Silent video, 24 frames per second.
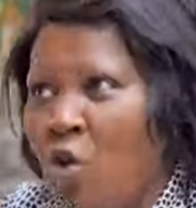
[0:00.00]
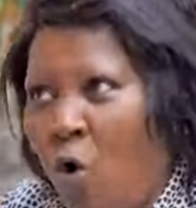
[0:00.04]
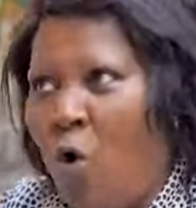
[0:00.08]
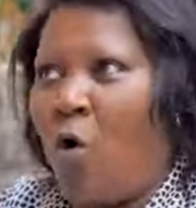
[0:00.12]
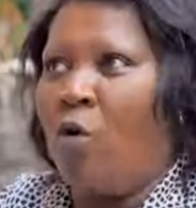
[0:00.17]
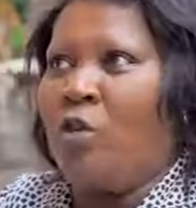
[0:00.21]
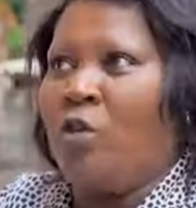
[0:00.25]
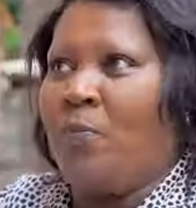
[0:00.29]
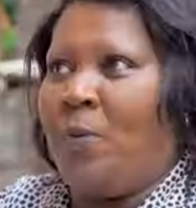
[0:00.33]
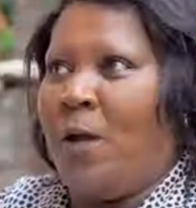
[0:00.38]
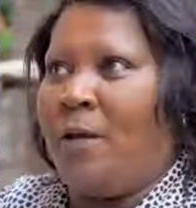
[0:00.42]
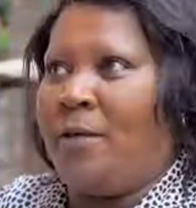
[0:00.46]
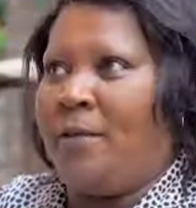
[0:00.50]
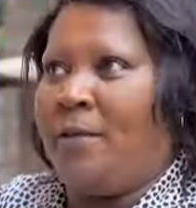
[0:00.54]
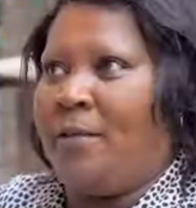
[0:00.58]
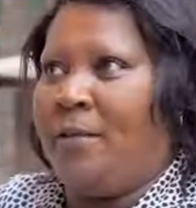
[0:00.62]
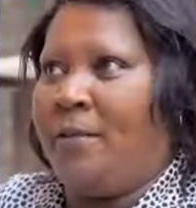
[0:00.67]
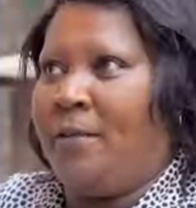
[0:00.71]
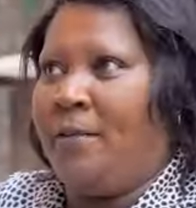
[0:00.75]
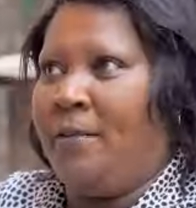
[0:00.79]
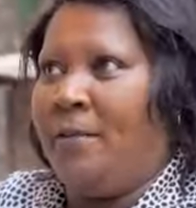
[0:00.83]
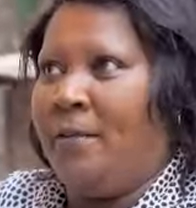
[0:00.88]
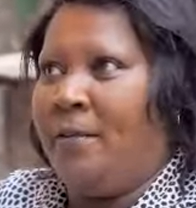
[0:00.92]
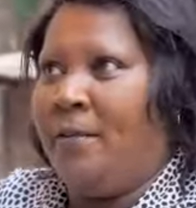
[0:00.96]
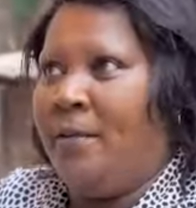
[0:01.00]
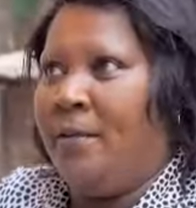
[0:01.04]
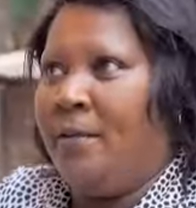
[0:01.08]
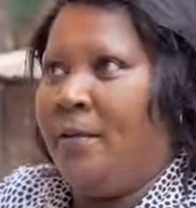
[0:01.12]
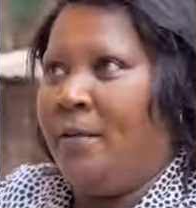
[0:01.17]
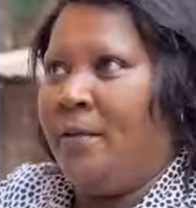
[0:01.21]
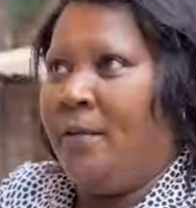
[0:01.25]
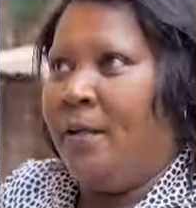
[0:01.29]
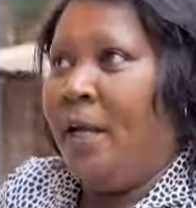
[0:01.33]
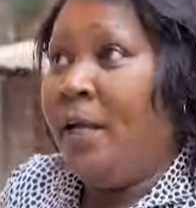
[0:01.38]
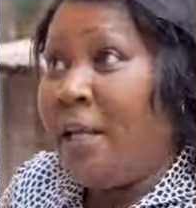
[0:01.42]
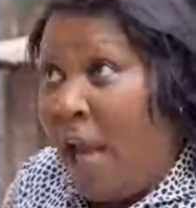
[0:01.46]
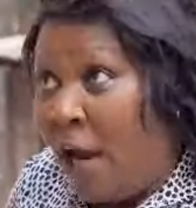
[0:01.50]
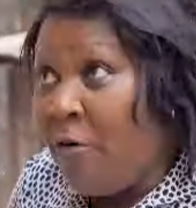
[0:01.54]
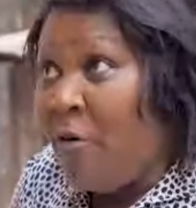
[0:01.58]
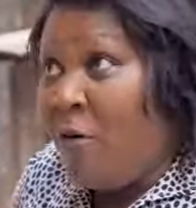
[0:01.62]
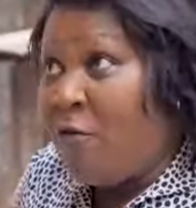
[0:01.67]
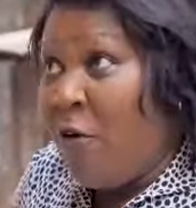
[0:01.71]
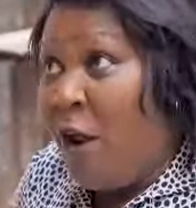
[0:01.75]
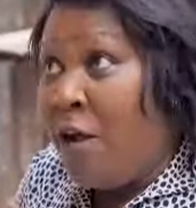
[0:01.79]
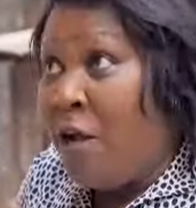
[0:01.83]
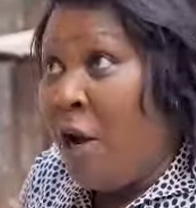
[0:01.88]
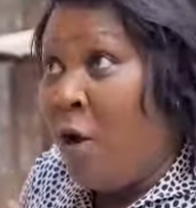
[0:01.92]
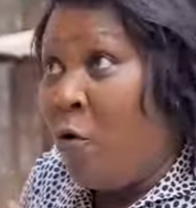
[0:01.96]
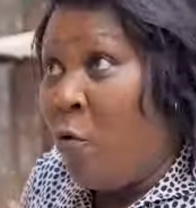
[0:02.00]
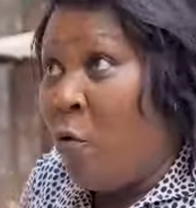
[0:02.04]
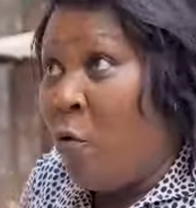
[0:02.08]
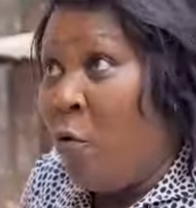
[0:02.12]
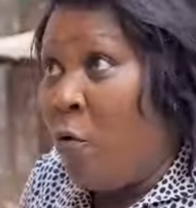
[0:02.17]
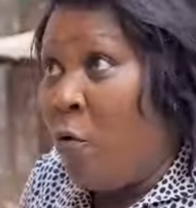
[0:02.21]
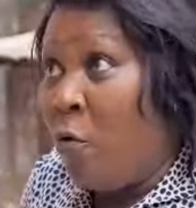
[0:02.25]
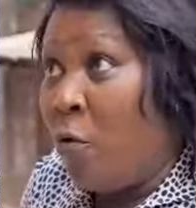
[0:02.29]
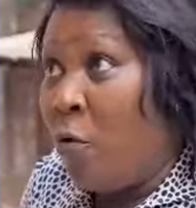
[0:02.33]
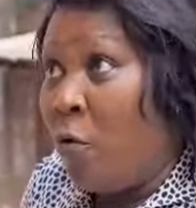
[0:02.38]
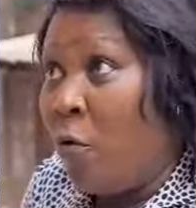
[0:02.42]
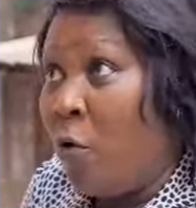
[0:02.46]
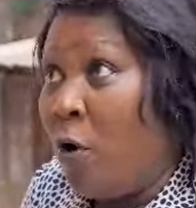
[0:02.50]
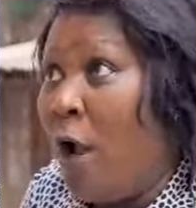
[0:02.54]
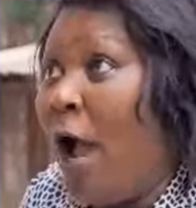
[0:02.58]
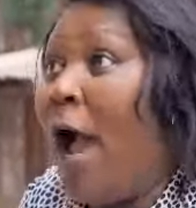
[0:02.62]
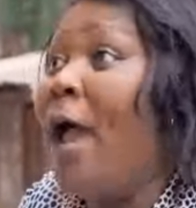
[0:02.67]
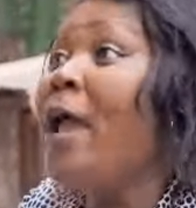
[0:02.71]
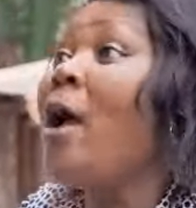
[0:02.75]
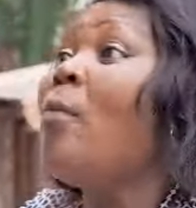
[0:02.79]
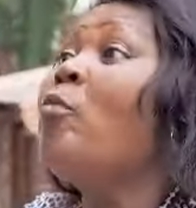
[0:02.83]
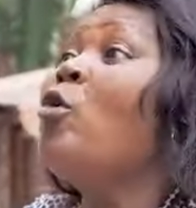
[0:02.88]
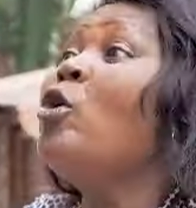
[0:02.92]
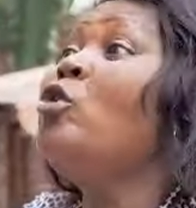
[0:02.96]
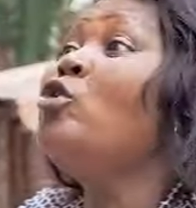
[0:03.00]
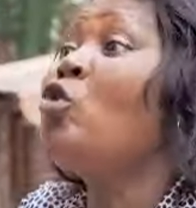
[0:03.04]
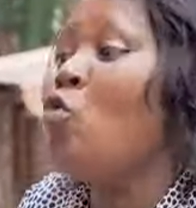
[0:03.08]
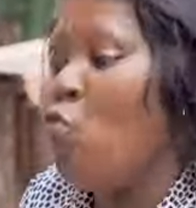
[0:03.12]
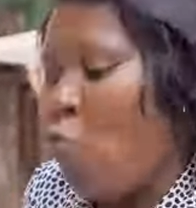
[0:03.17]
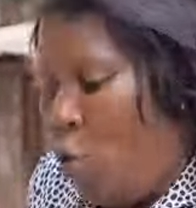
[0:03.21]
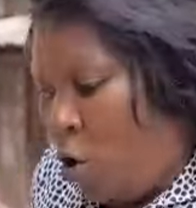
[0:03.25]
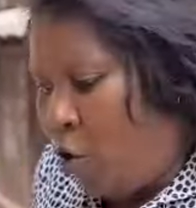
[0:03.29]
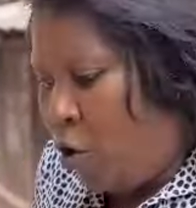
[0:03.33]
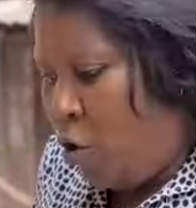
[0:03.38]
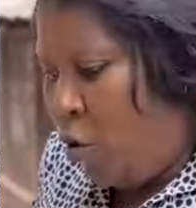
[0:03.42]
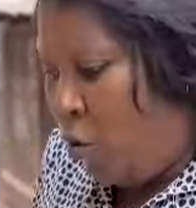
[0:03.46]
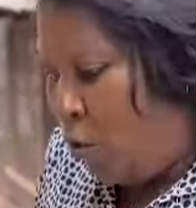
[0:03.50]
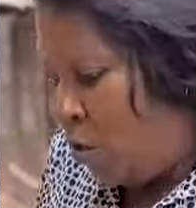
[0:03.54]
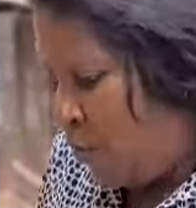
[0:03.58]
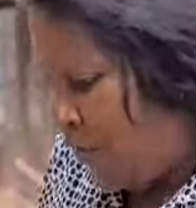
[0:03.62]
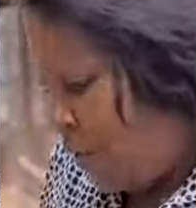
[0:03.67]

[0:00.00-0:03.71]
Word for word: warn your husband. In an infant neku, I am going to warn